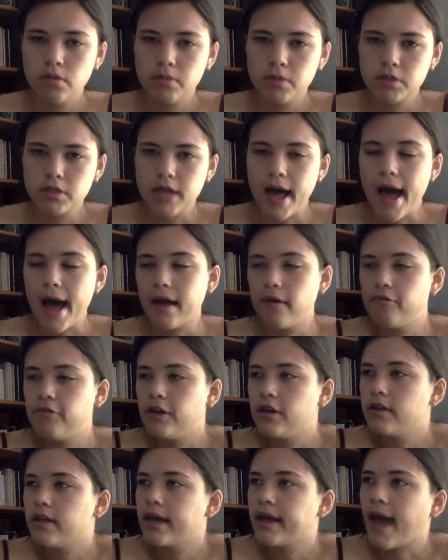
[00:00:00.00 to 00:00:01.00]
Books that I
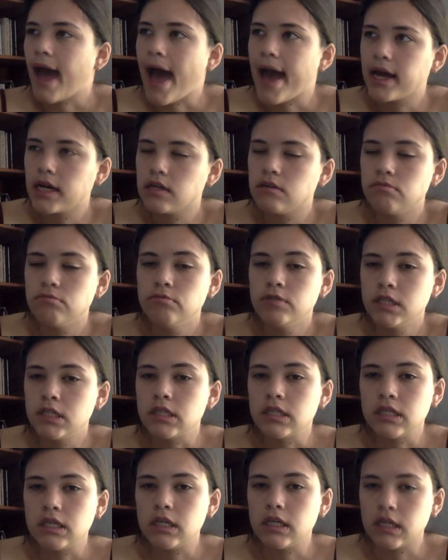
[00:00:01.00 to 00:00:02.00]
feel like I could
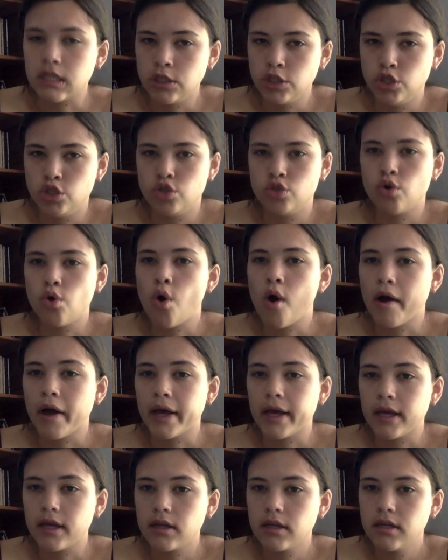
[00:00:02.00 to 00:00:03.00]
really
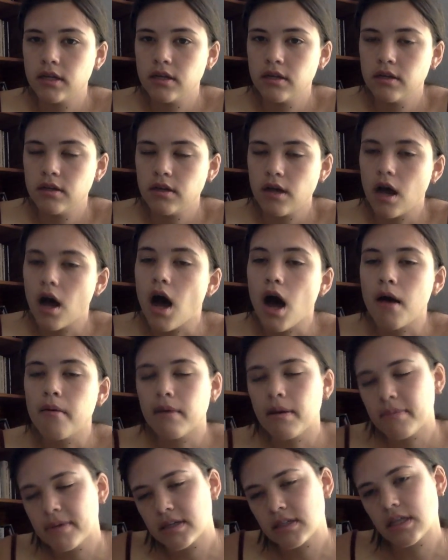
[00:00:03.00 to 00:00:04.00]
enjoy on
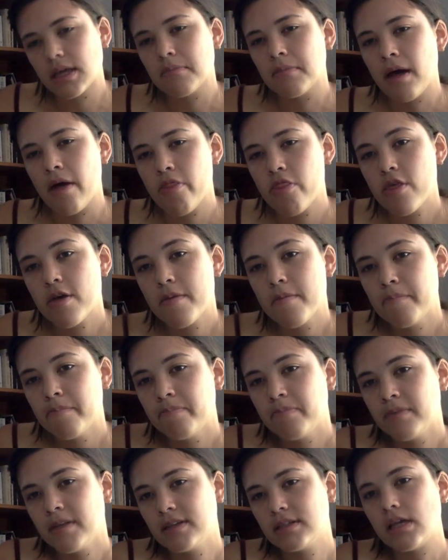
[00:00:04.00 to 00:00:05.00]
my birthday month.
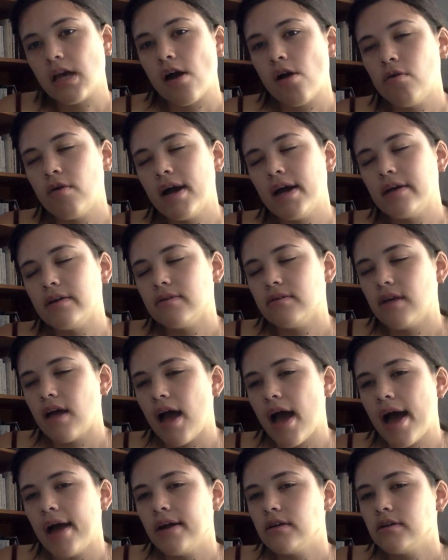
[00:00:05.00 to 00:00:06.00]
So
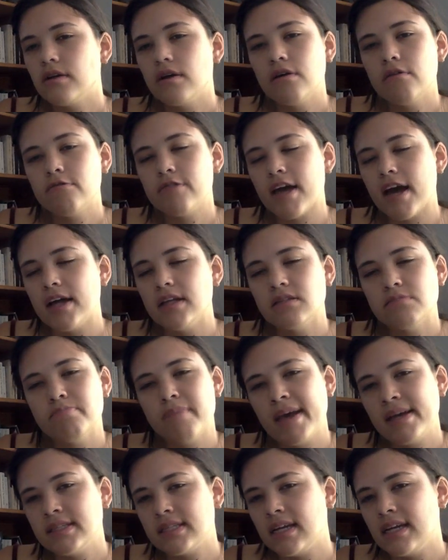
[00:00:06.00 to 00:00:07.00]
I don't know if that
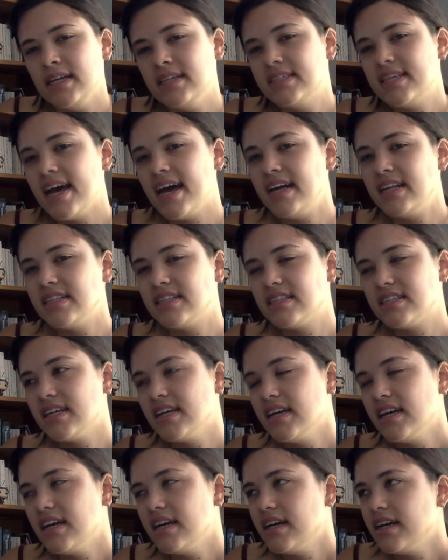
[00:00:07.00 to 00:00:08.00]
makes any sense.
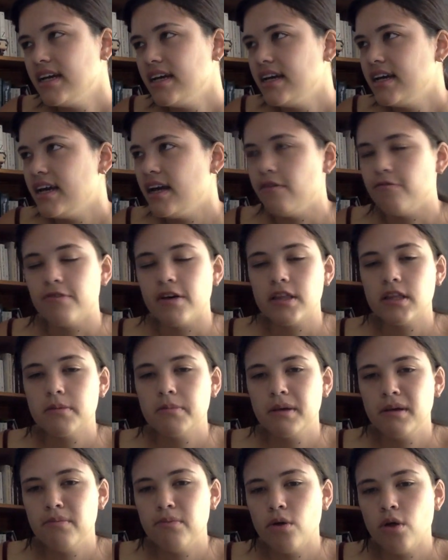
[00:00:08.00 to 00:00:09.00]
If other
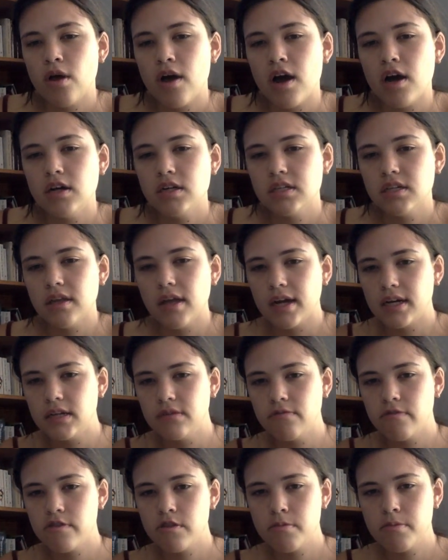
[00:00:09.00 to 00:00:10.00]
people are selective
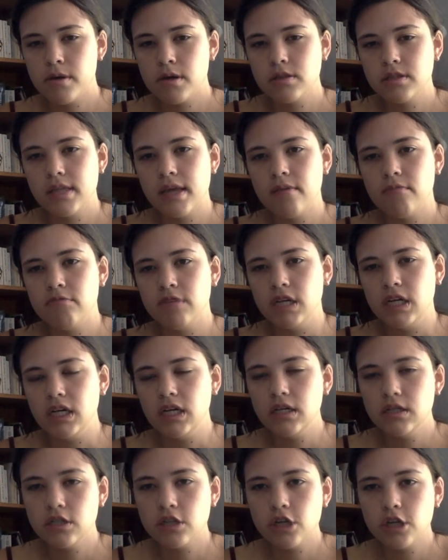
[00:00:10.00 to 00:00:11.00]
with the books they
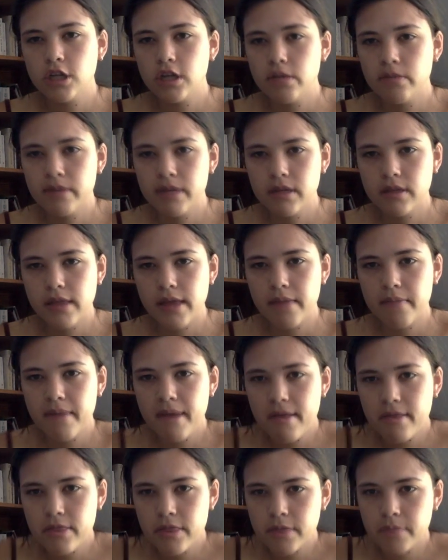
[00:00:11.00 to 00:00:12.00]
read during their birthday
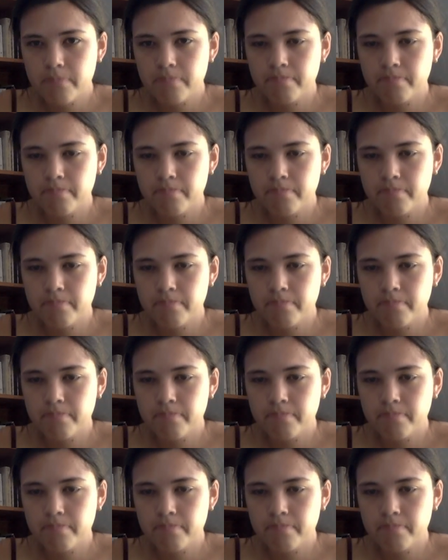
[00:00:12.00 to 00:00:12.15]
month.